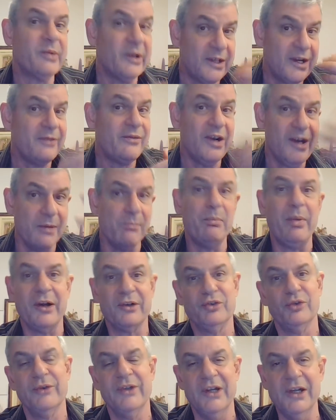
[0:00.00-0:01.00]
but they have an
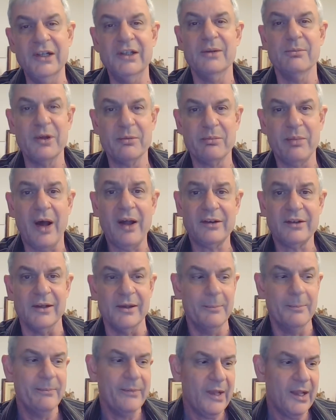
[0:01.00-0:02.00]
impact on the intimate
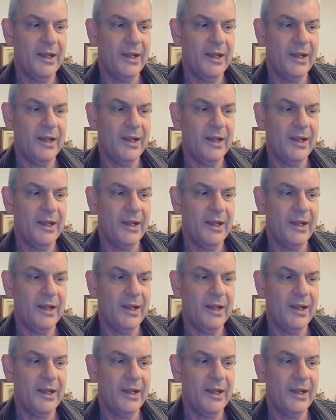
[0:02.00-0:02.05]
partner,